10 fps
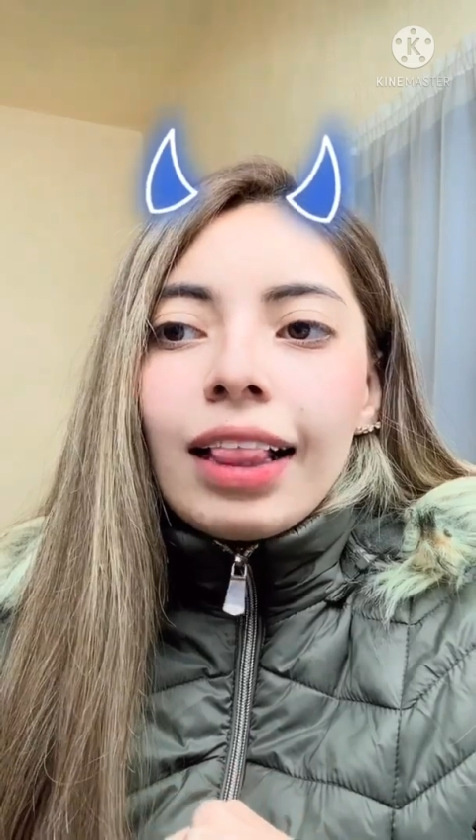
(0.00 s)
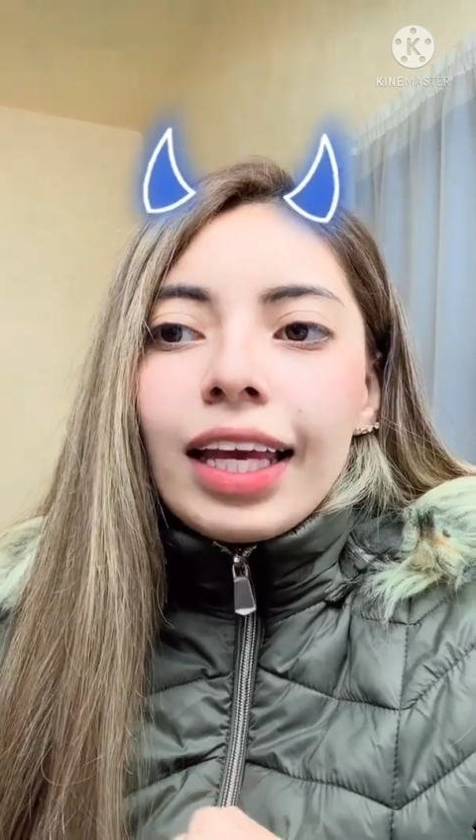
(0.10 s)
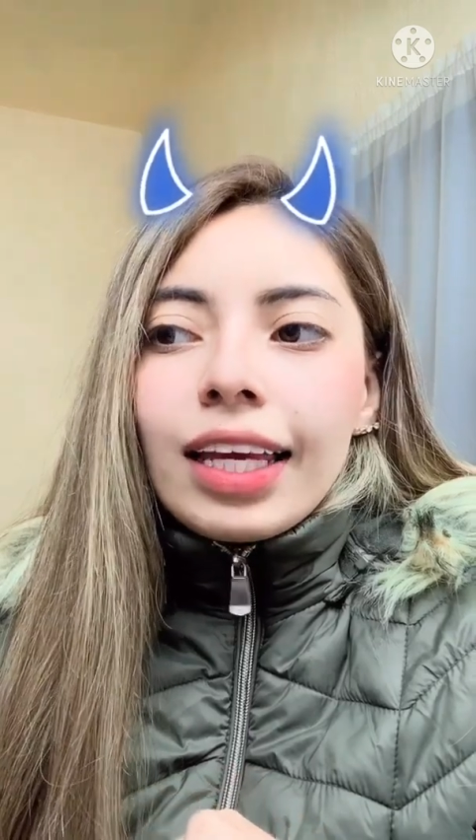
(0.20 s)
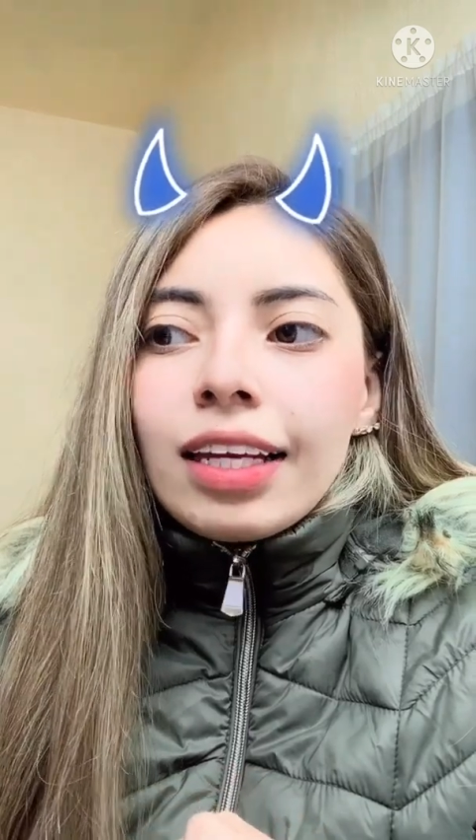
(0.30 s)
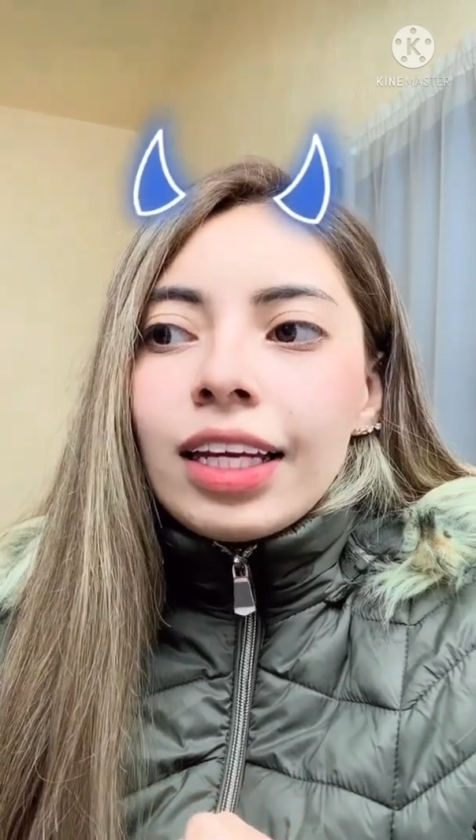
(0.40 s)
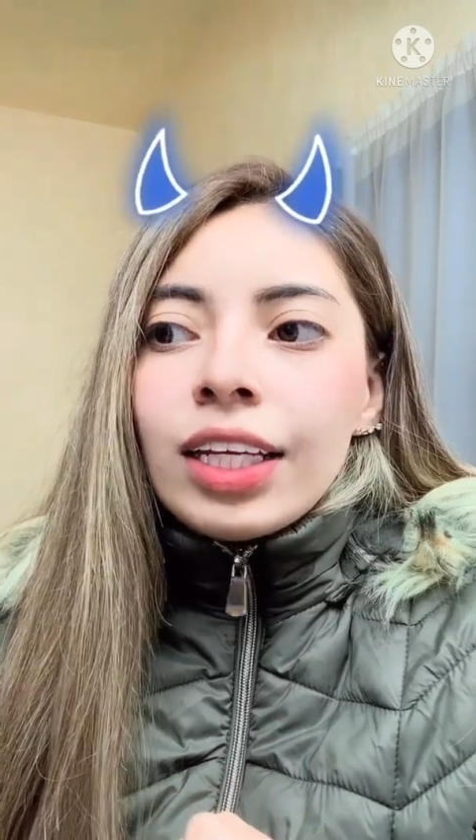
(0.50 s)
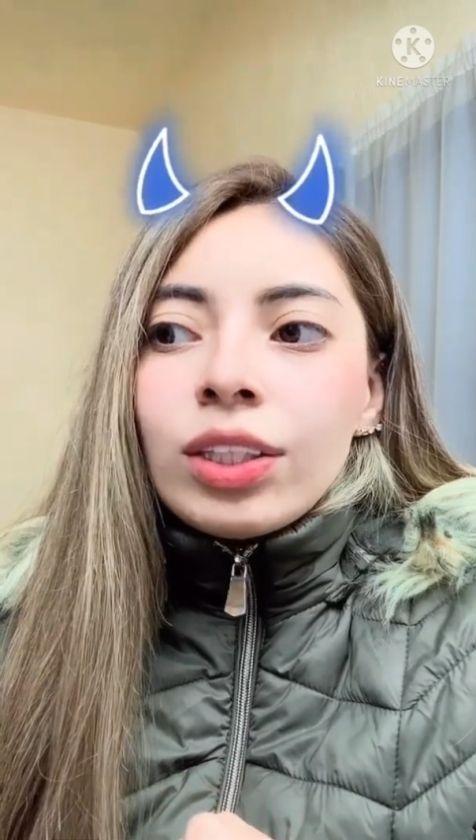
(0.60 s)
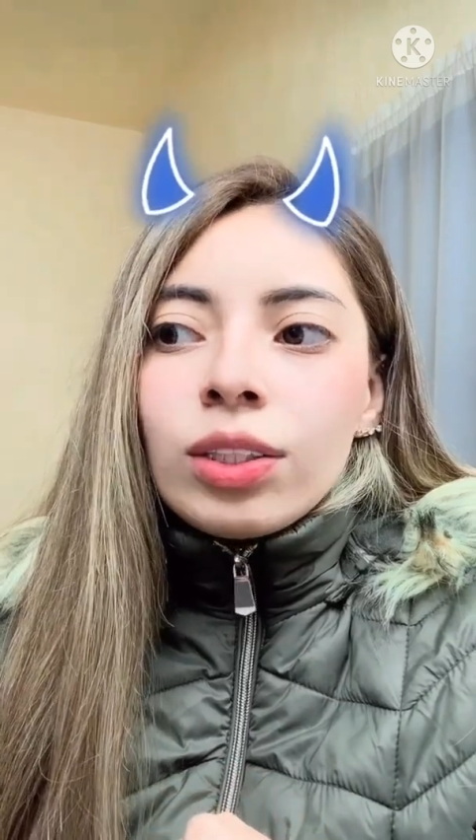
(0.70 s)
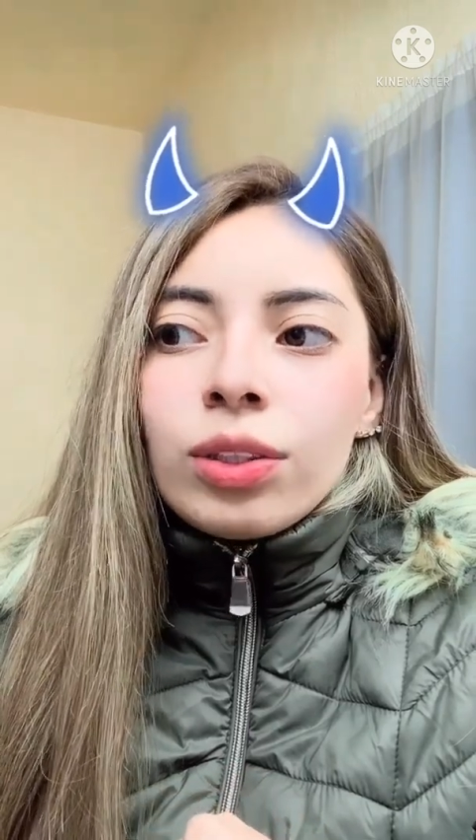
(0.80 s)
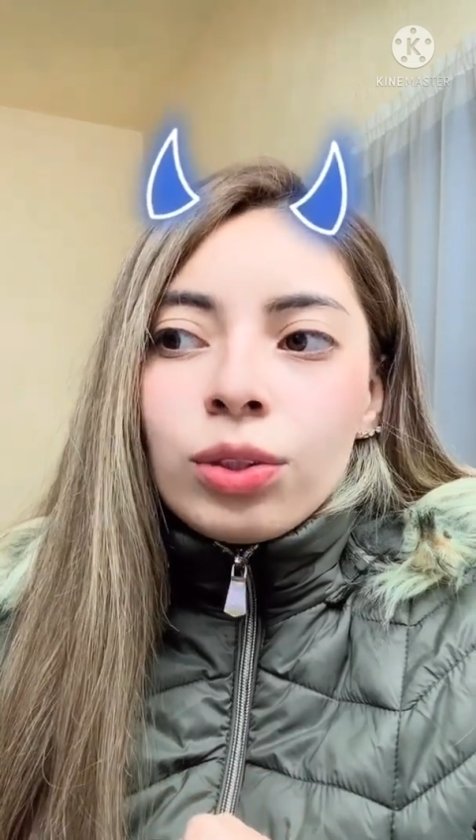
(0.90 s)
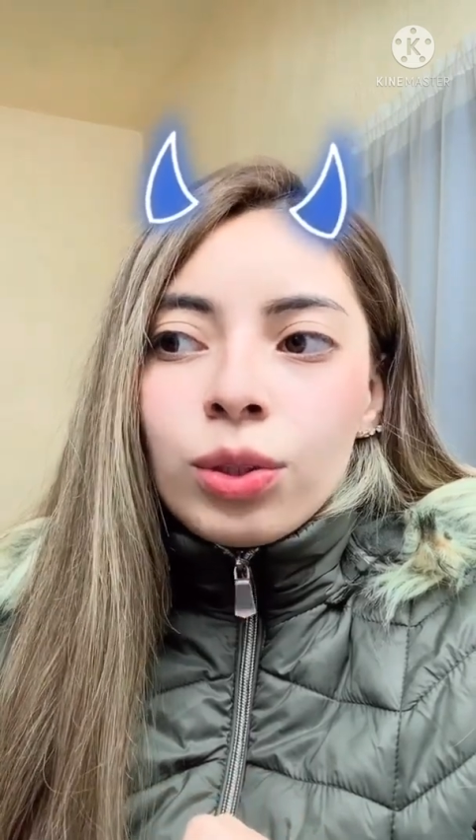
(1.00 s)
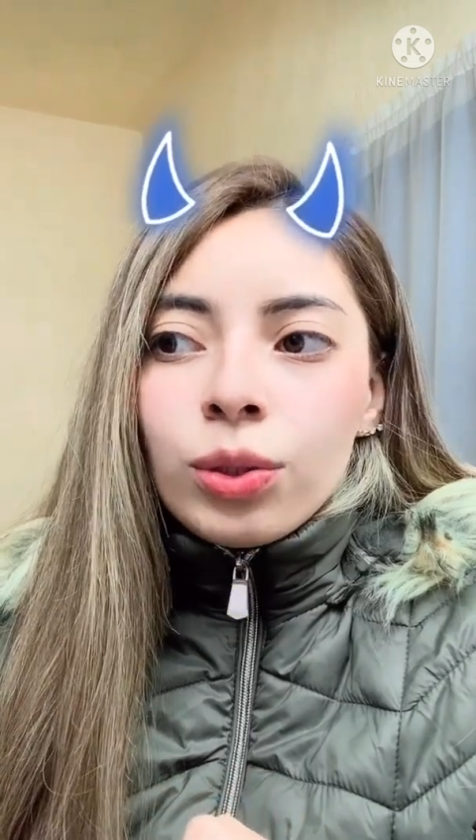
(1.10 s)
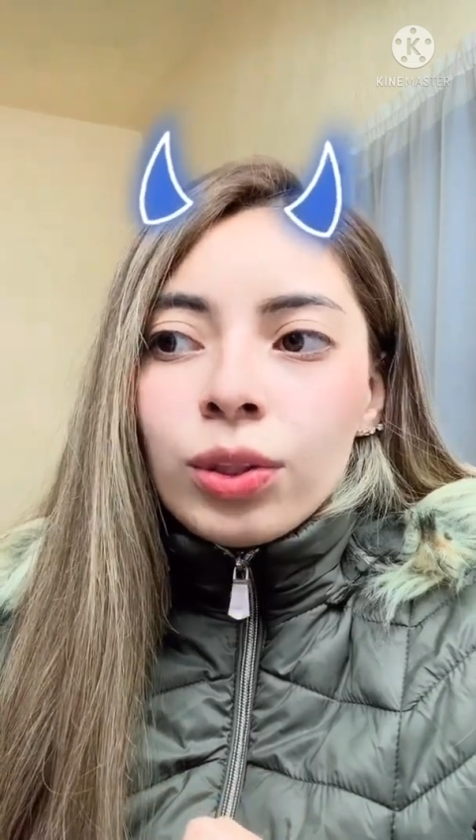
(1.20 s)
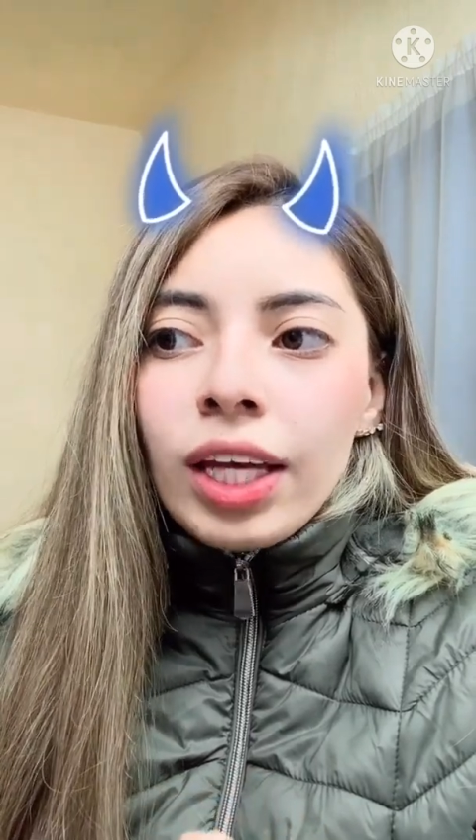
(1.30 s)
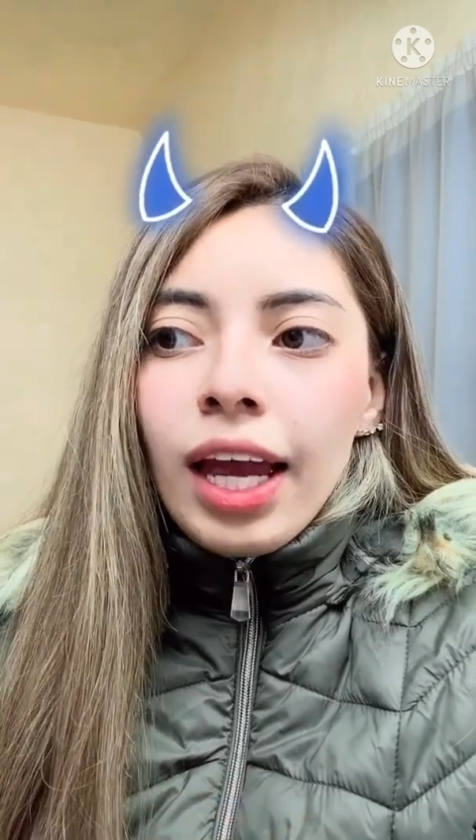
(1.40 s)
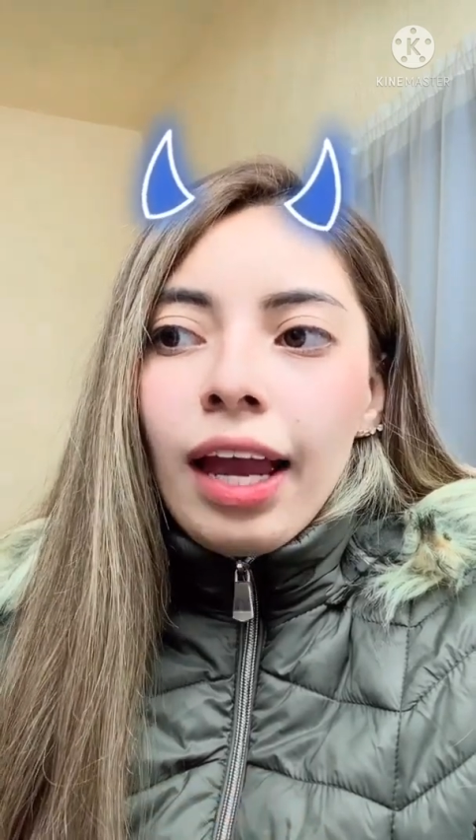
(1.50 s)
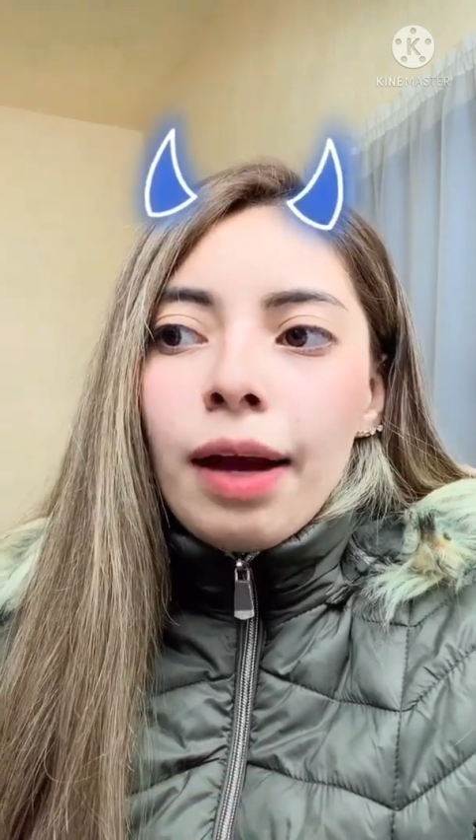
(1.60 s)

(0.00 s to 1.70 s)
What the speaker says: linking it to the